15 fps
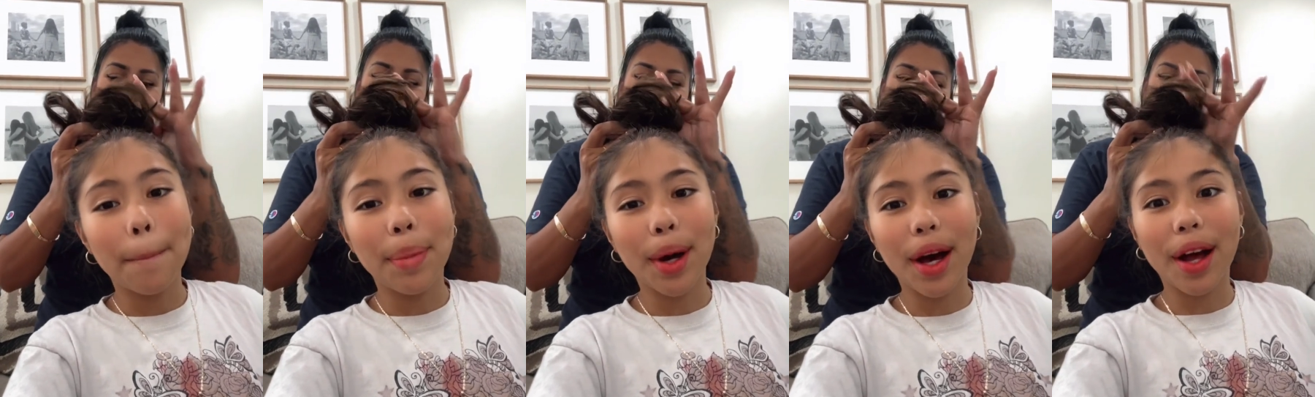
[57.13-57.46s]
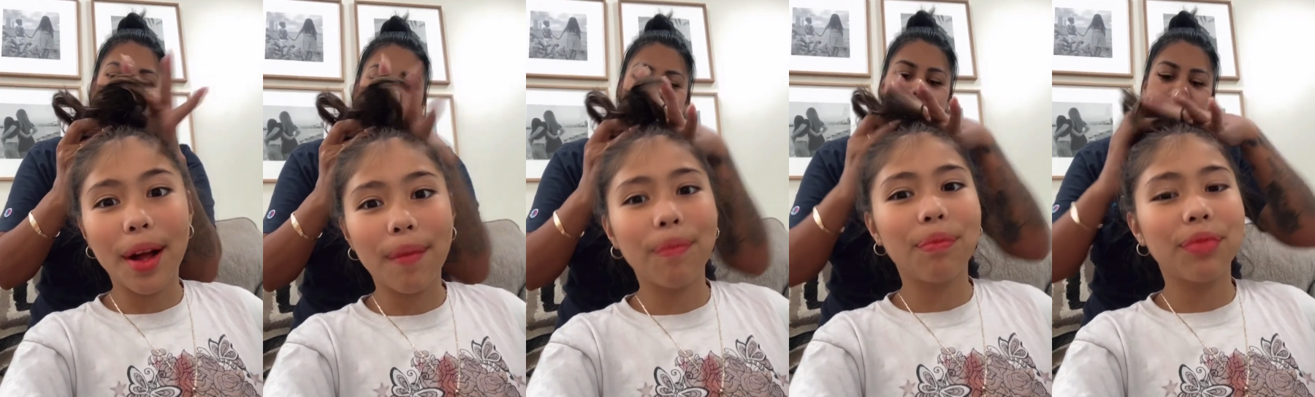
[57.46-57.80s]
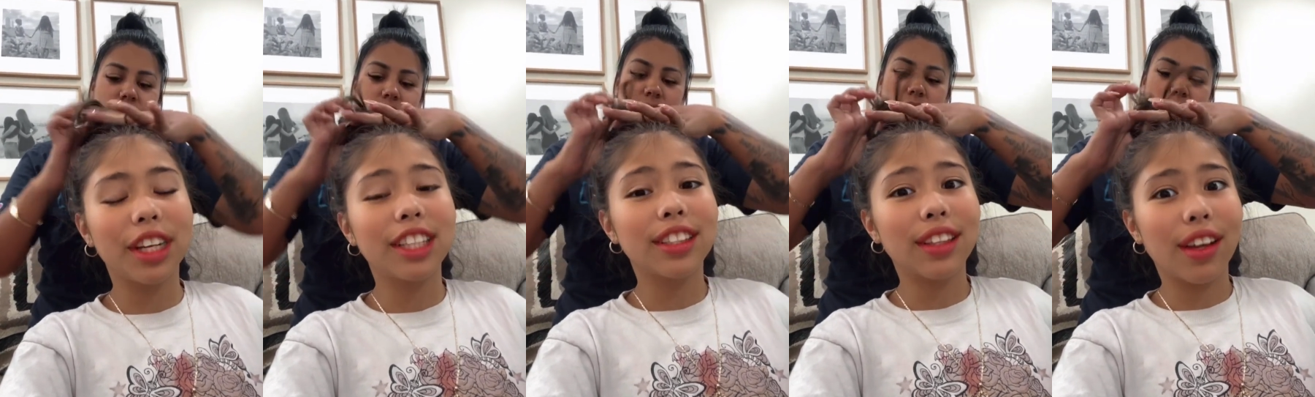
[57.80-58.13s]
Speaker 1: But
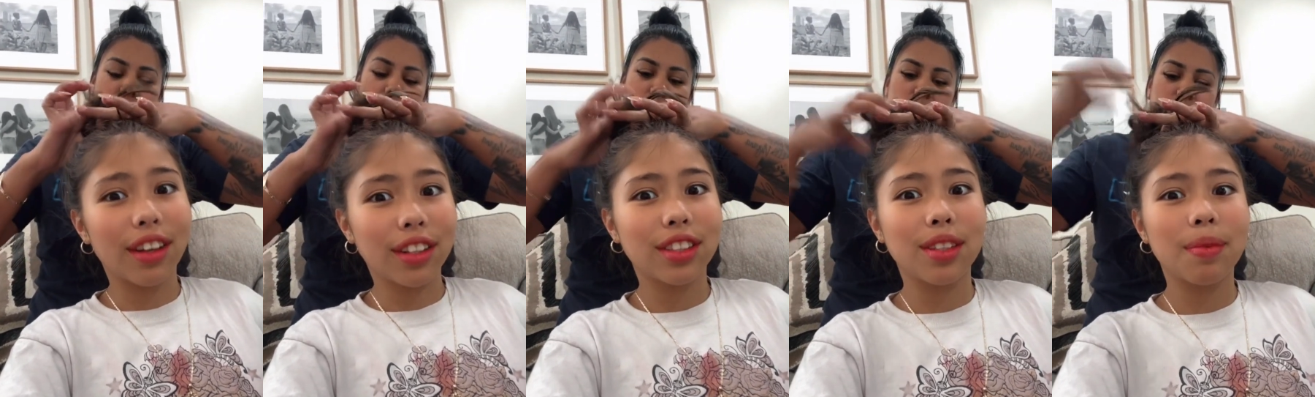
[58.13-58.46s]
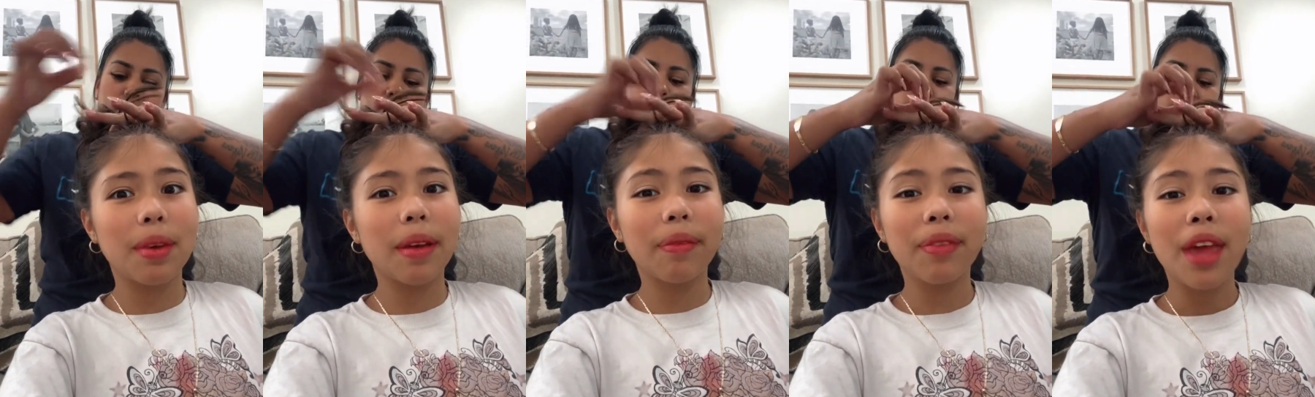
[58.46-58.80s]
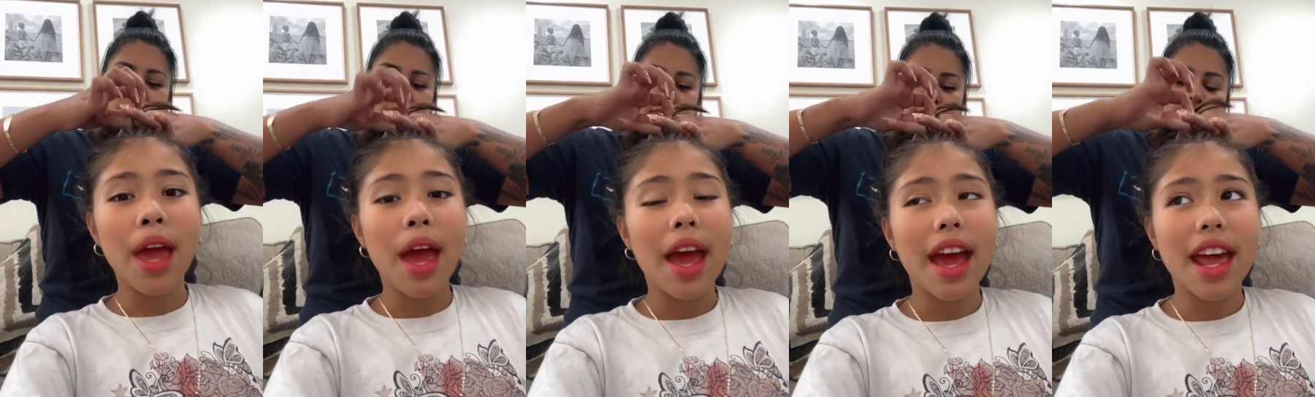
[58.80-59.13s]
that's long to me.
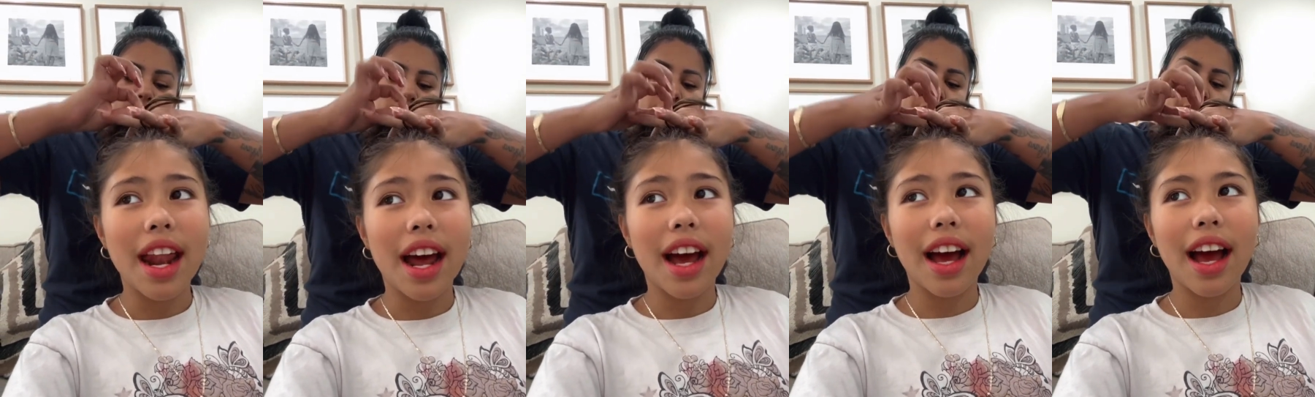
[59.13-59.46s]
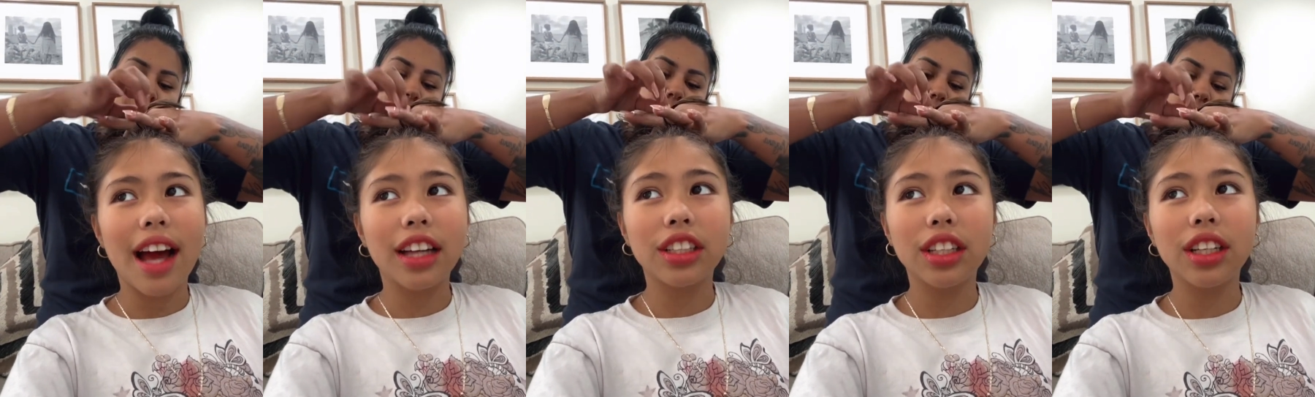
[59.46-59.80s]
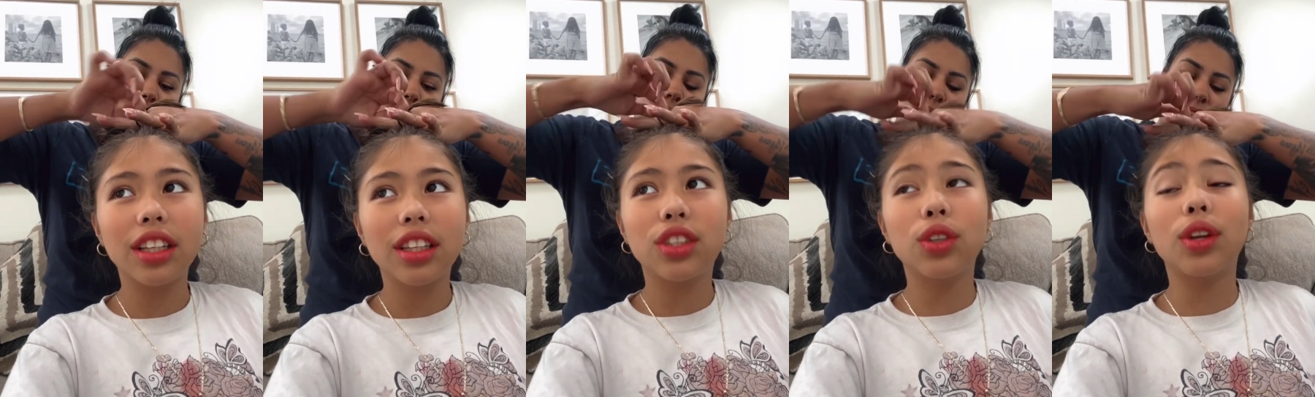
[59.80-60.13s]
And
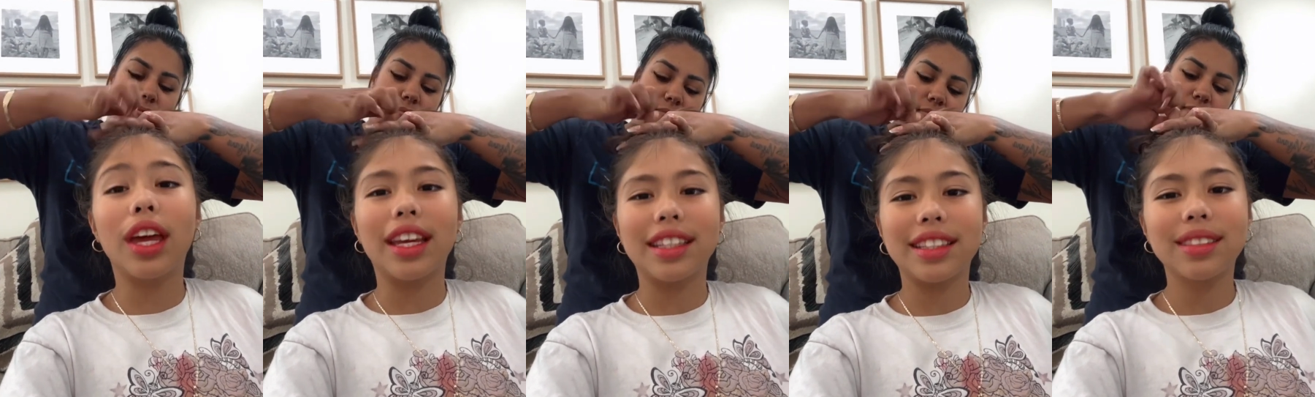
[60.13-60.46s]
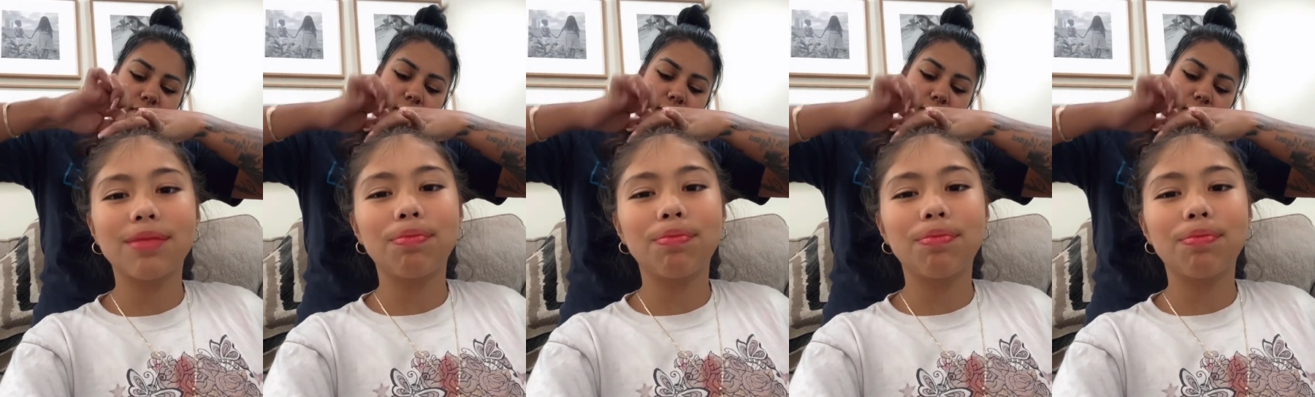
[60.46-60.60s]
actually, two days.